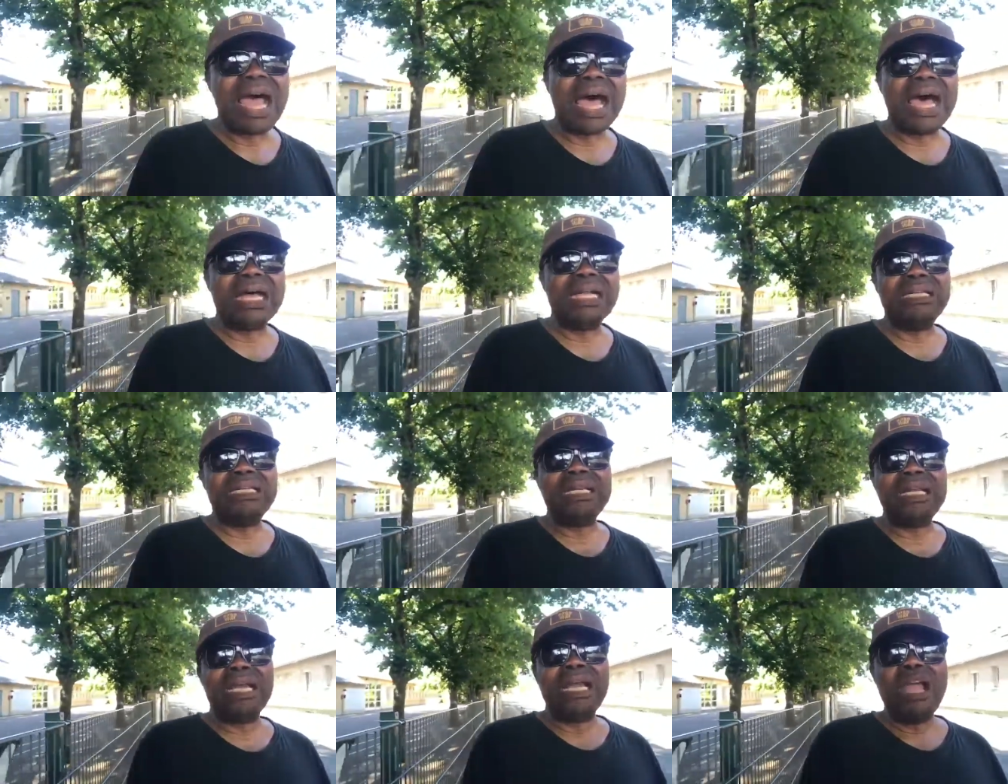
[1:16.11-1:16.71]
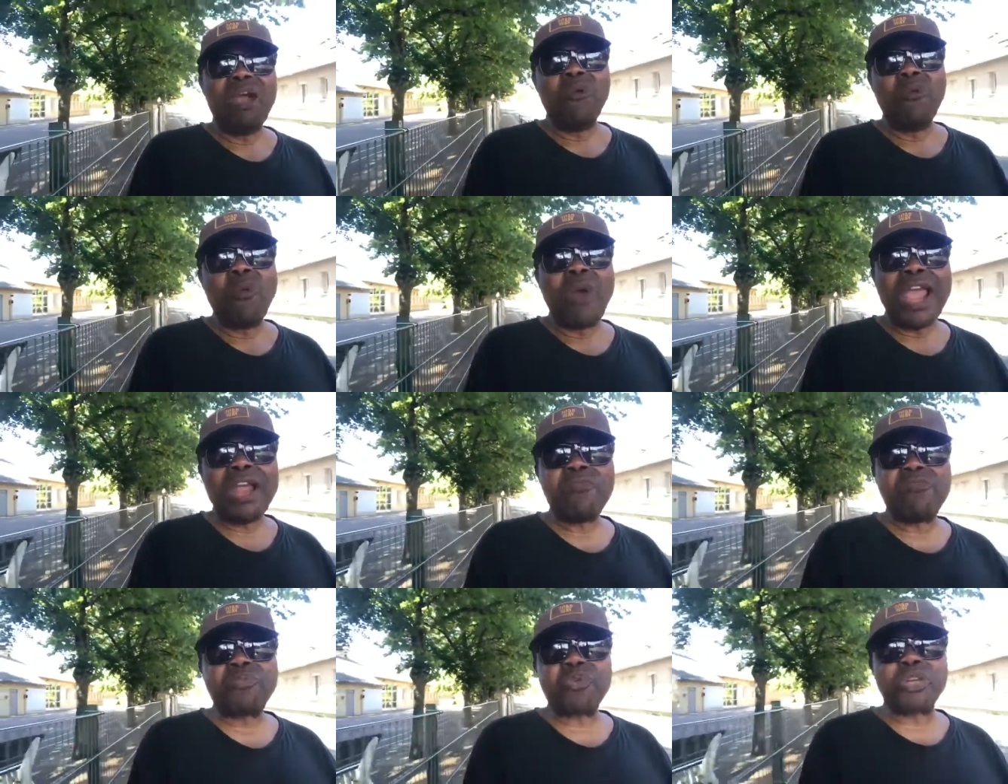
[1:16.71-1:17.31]
and
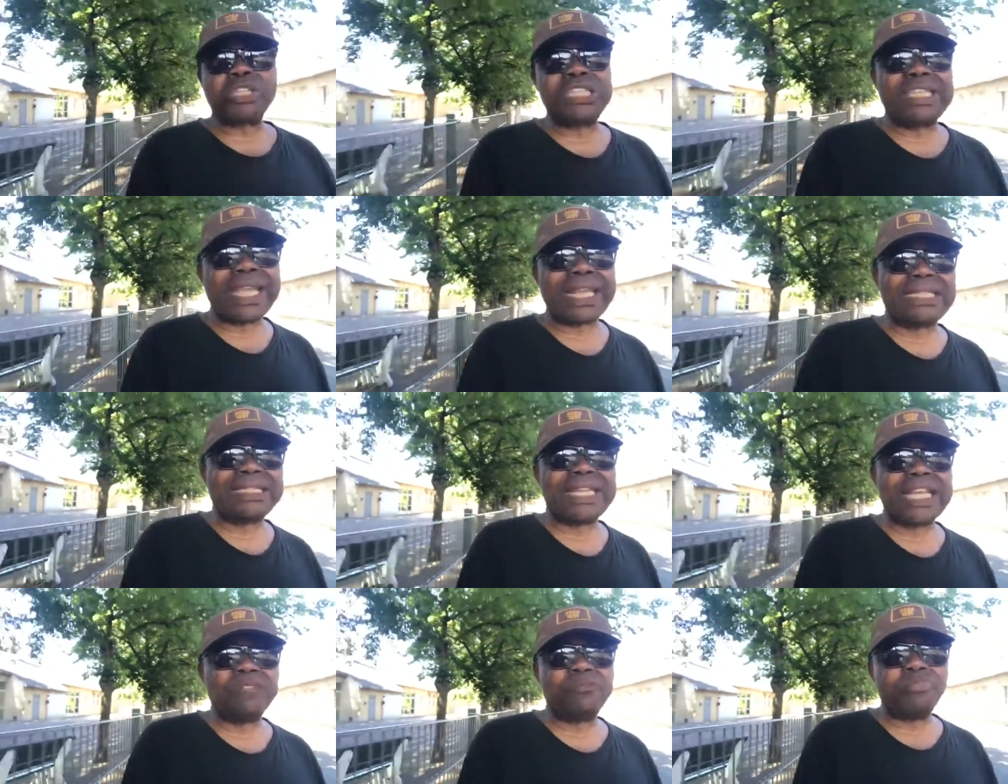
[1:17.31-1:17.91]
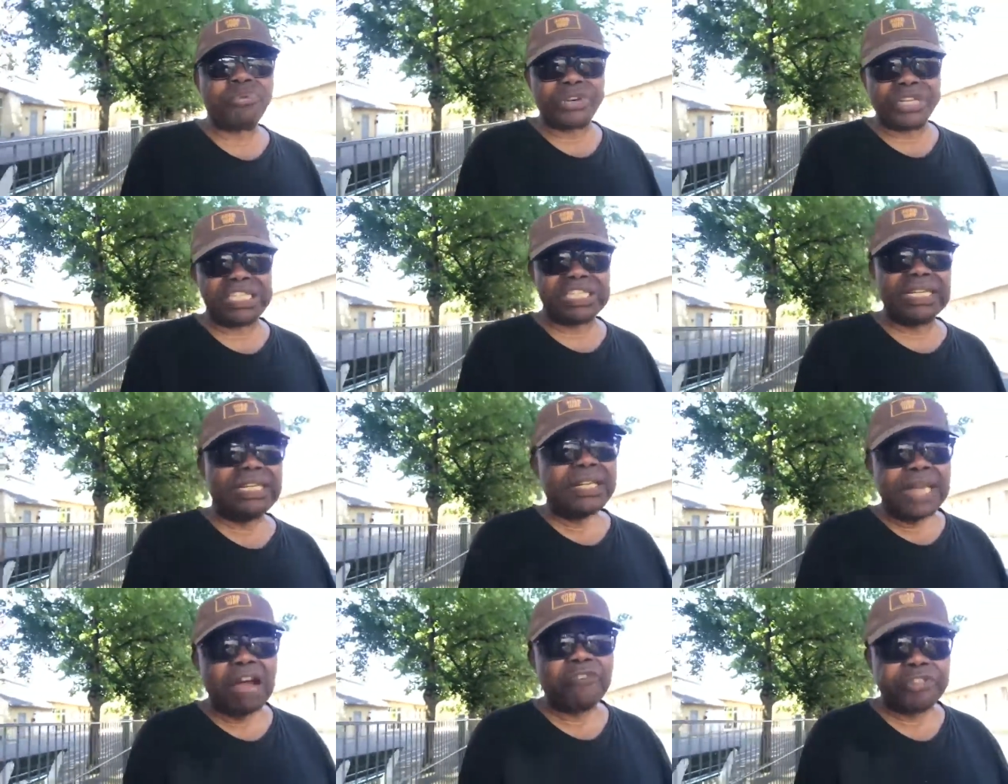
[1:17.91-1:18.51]
well-protected
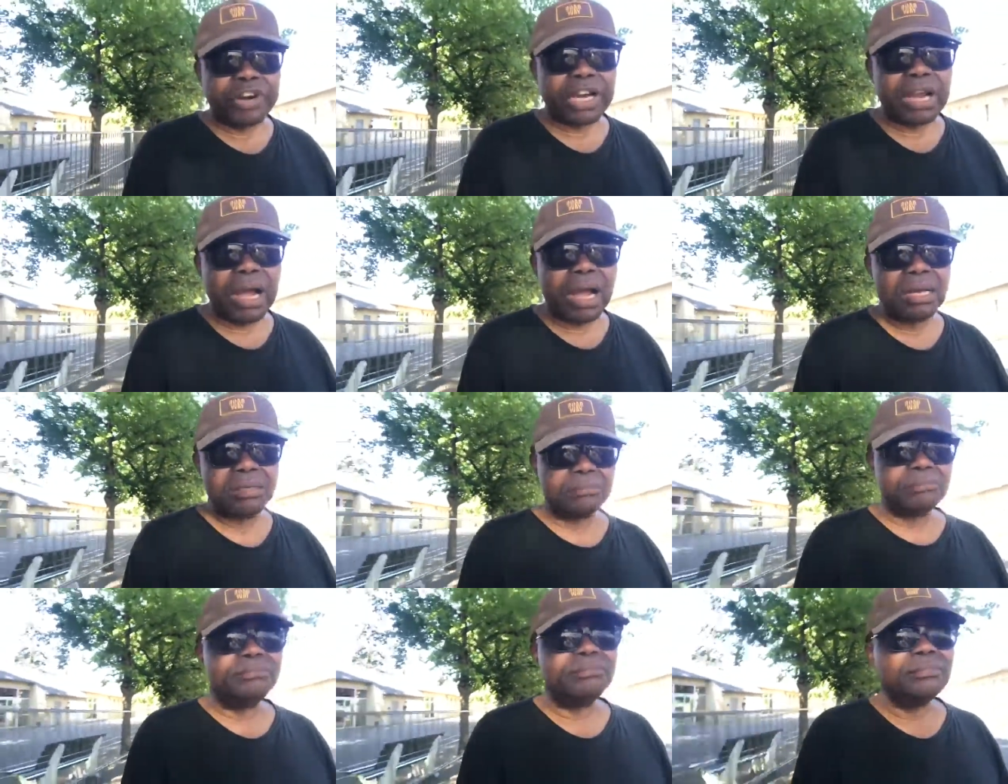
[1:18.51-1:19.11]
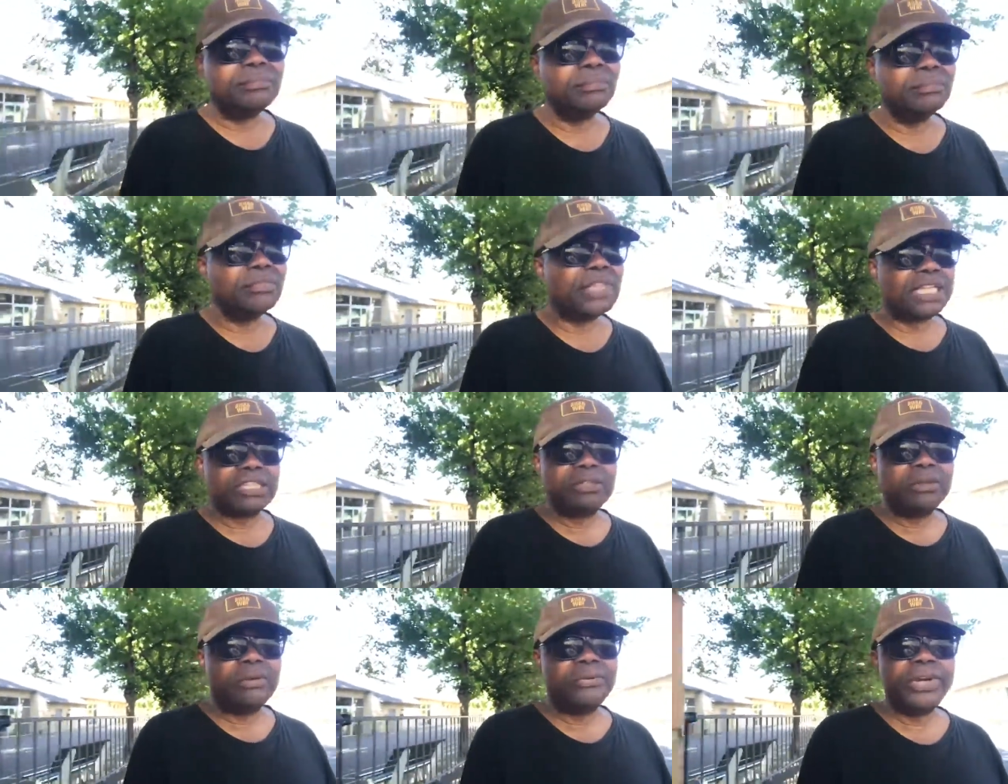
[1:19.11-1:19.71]
prison in Africa.
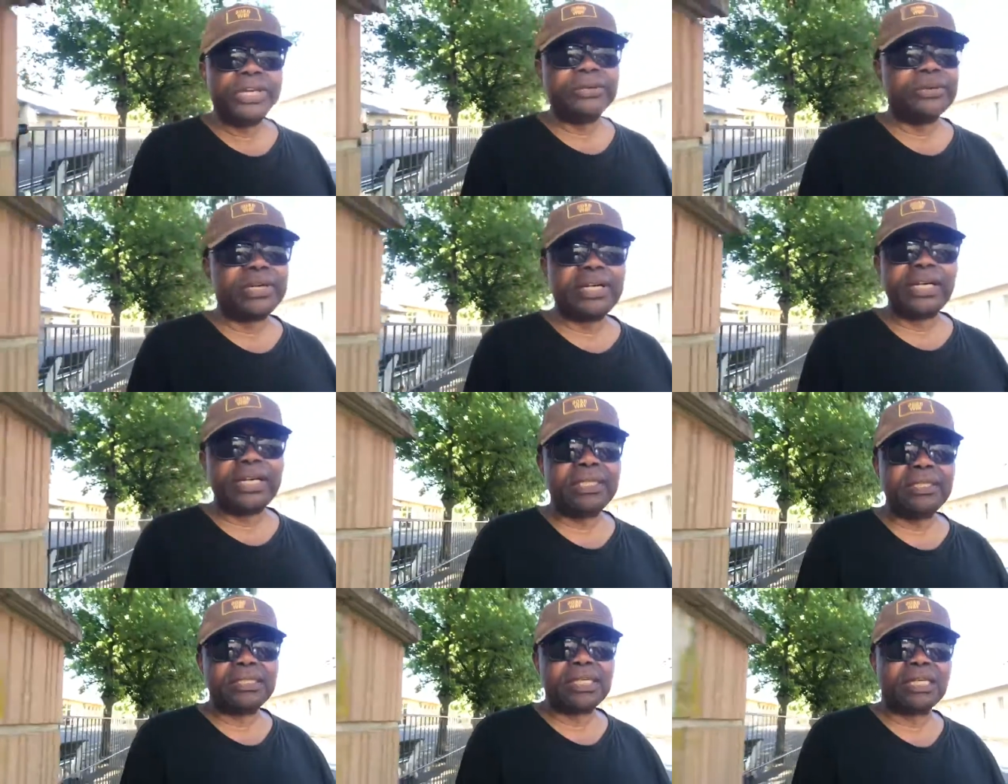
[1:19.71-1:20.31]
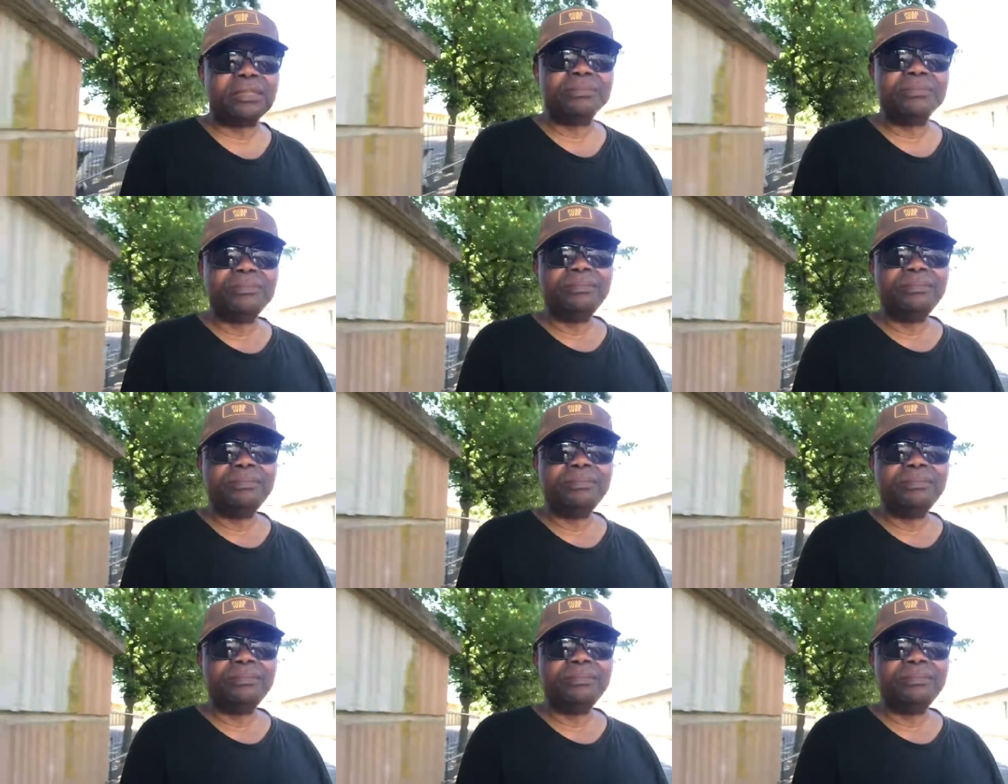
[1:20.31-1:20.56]
There's no way you can enter.